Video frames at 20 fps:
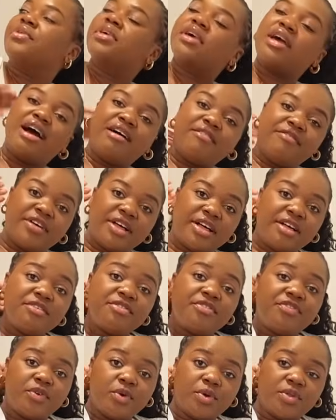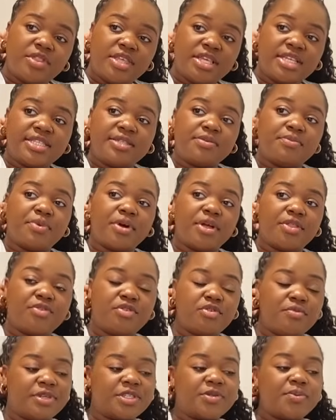cover for this
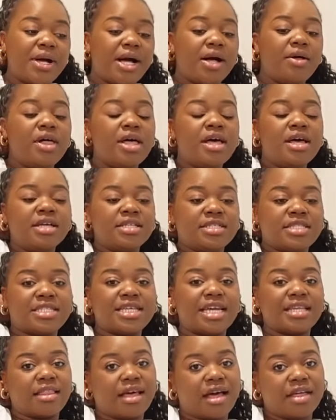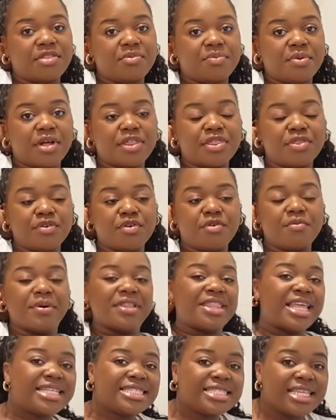bathroom as well, just like the other bathroom.
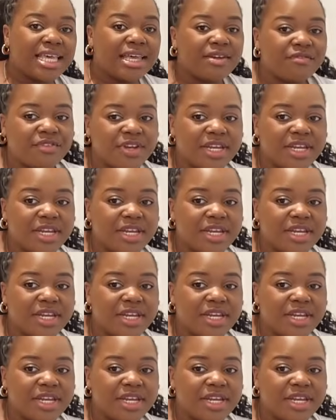But that's it